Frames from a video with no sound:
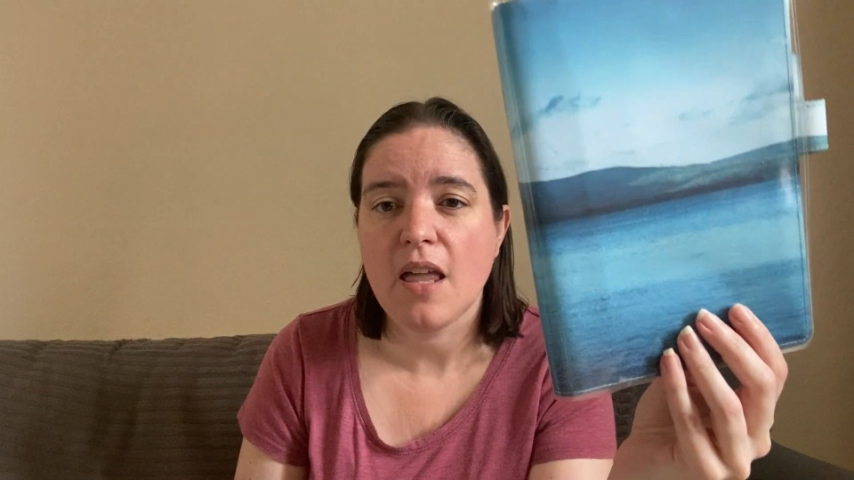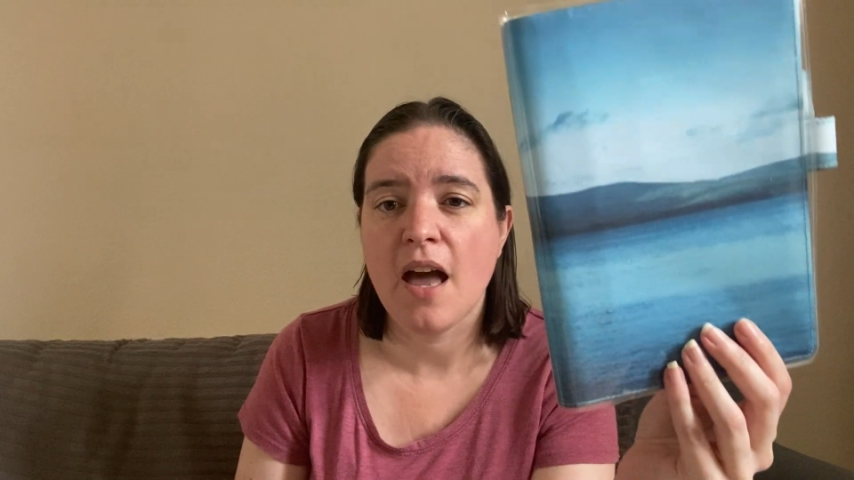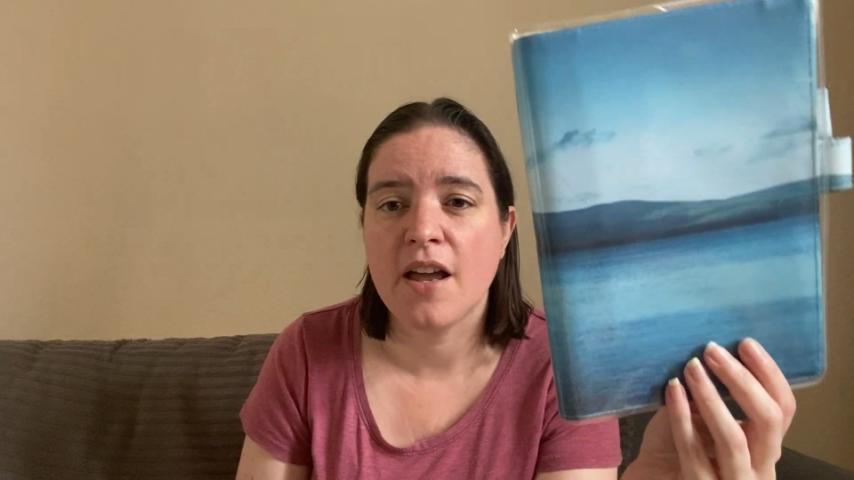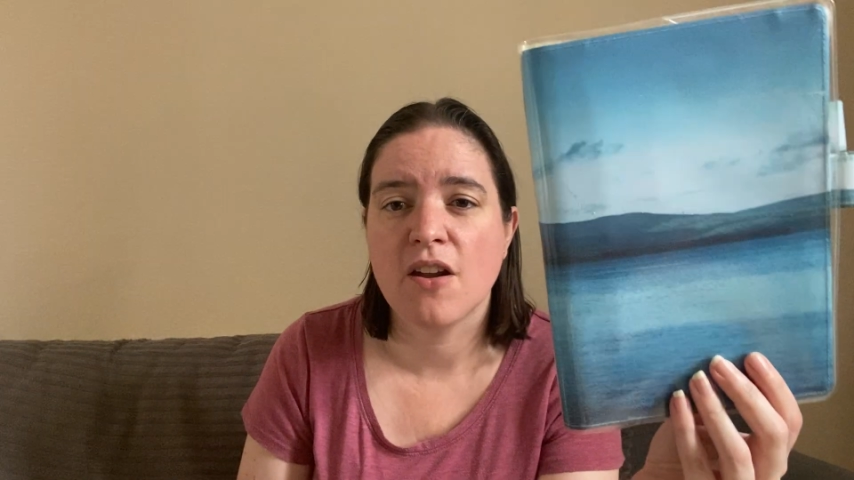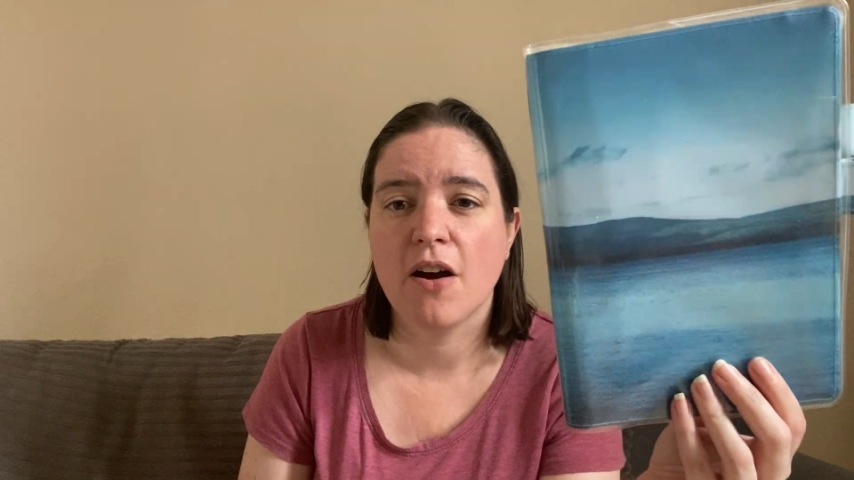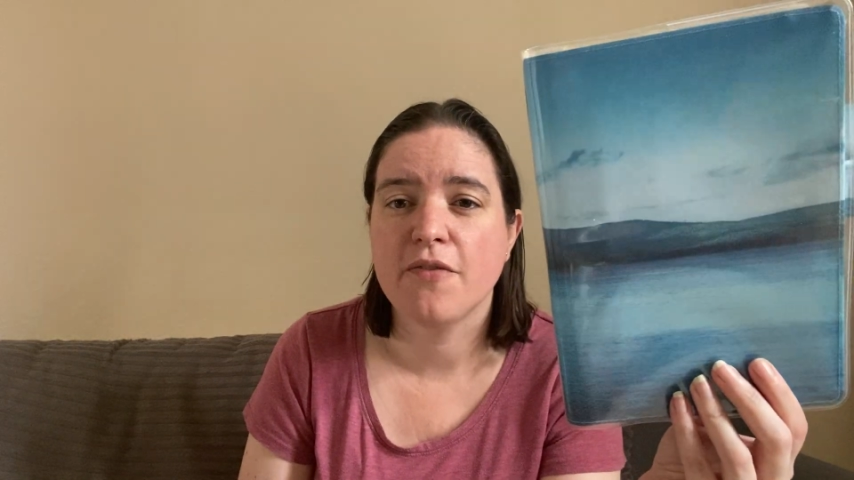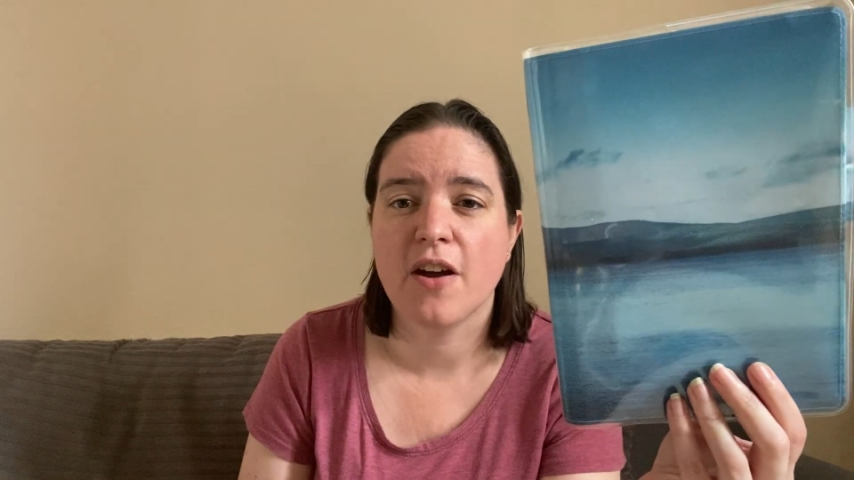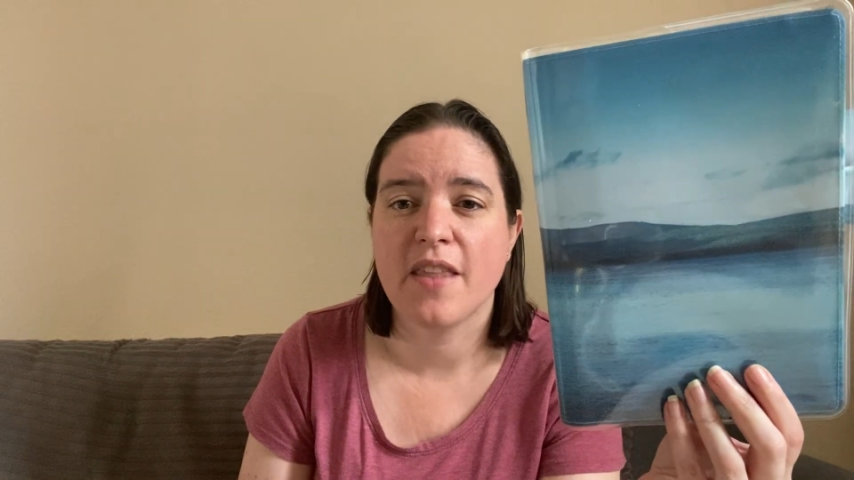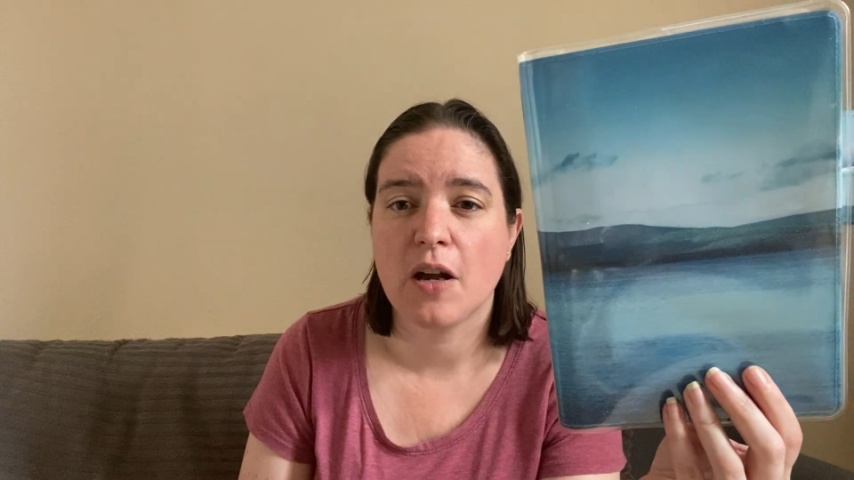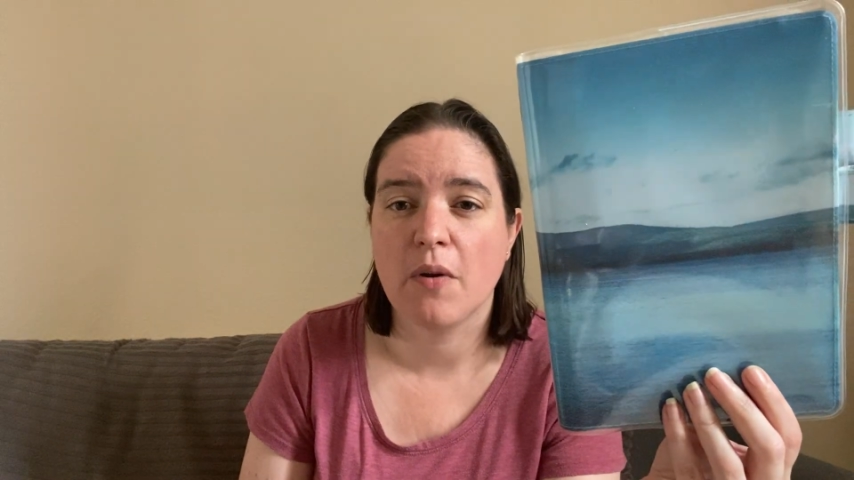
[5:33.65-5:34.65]
and I
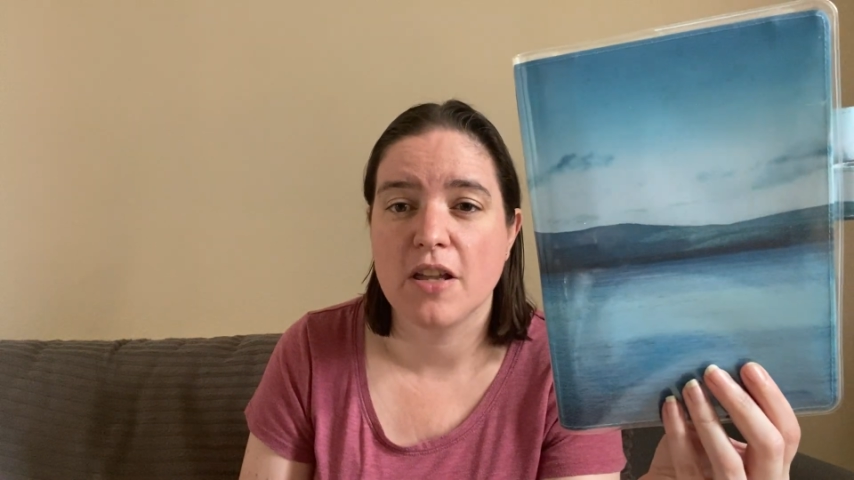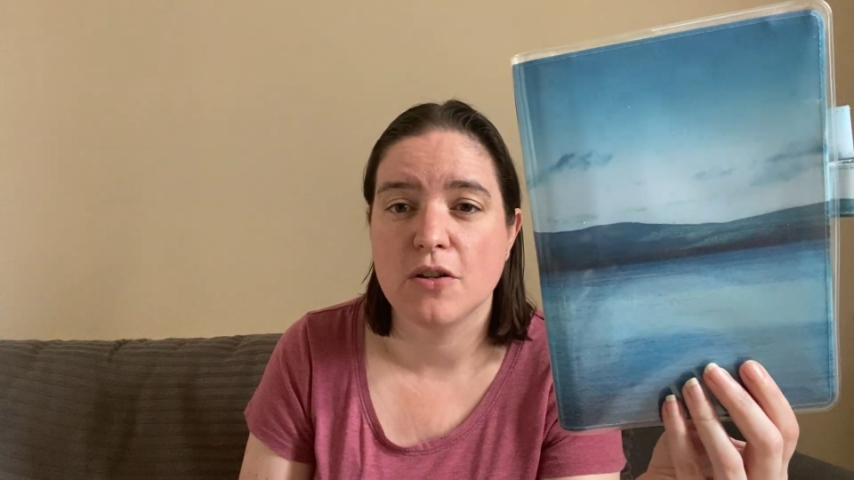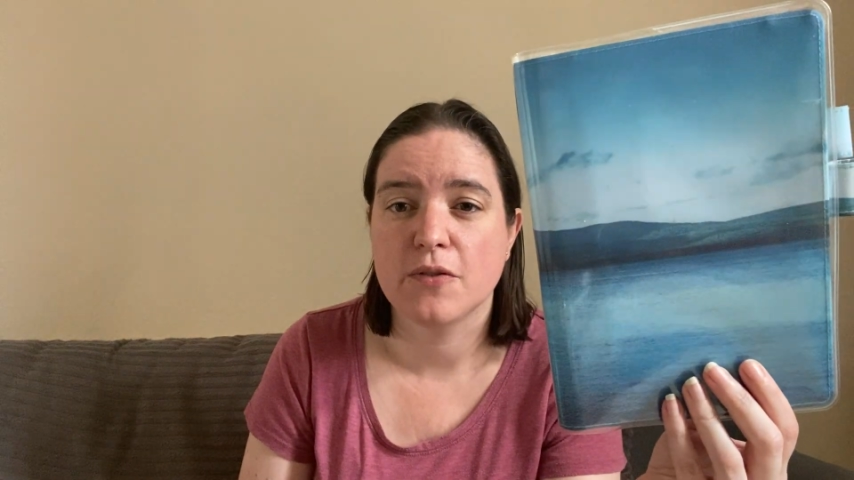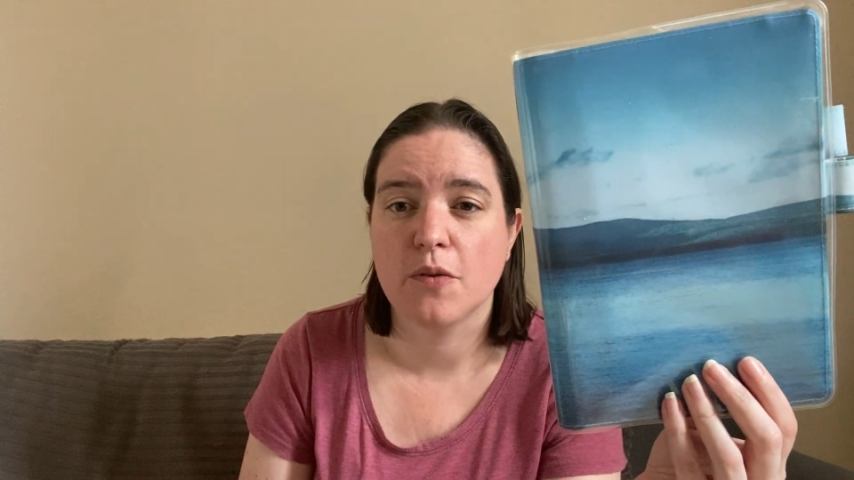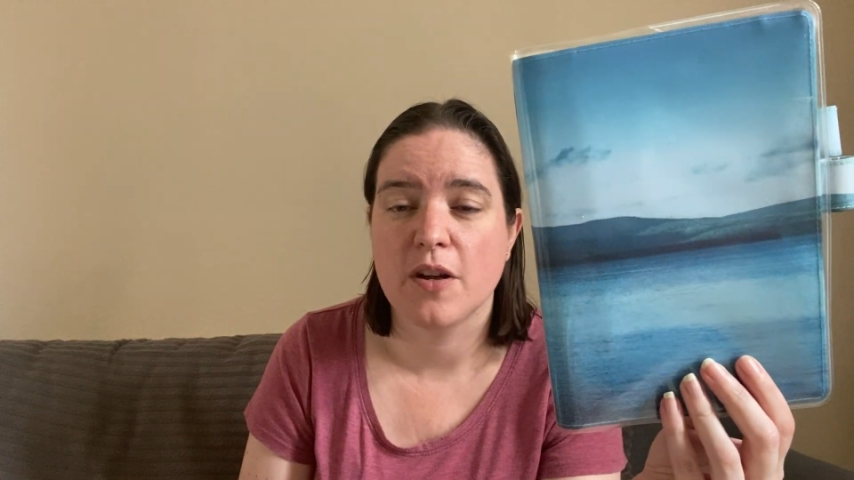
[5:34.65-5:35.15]
find that quite useful.